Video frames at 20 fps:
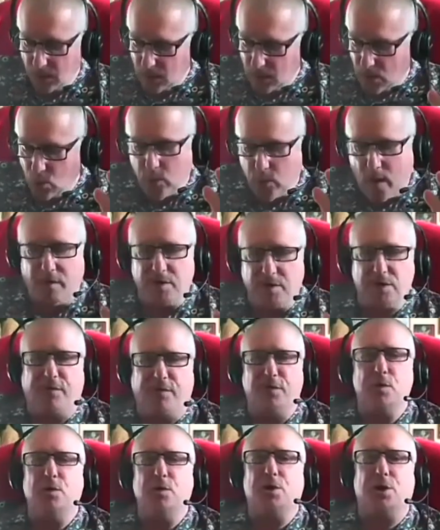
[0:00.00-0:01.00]
Whereas if
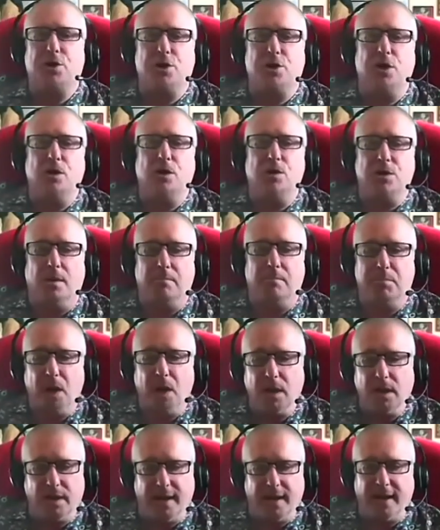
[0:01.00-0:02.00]
you just use a
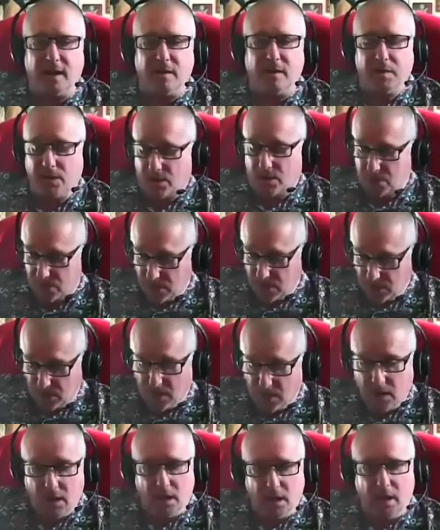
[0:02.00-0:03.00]
button element,
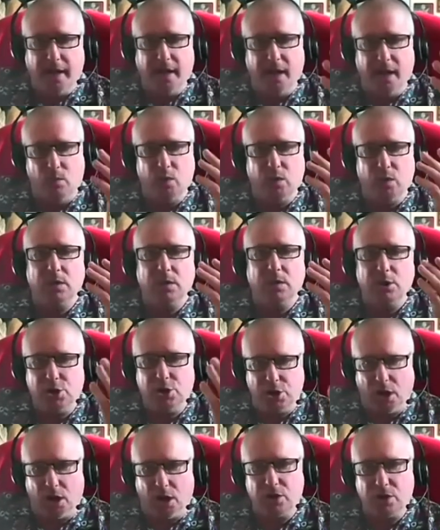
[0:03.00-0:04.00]
it will
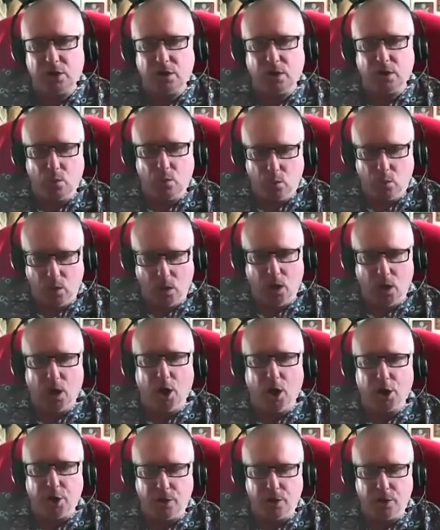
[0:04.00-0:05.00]
just
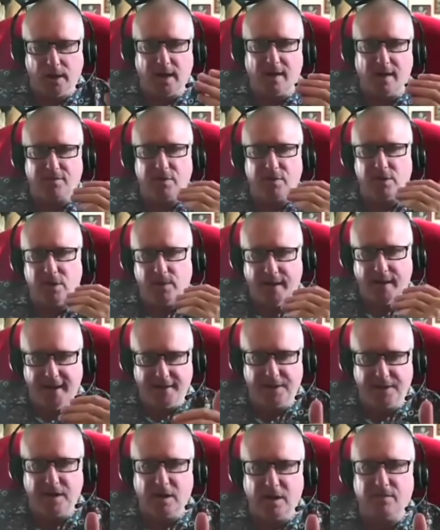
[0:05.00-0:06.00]
work. You don't have to do
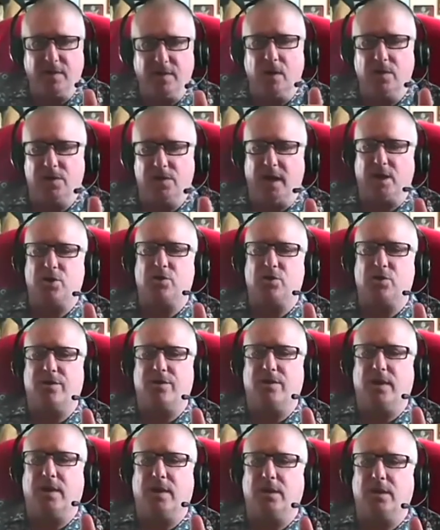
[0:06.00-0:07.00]
any of those extra
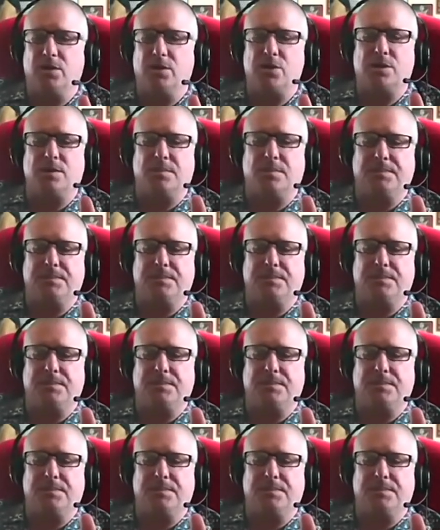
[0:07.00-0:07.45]
things.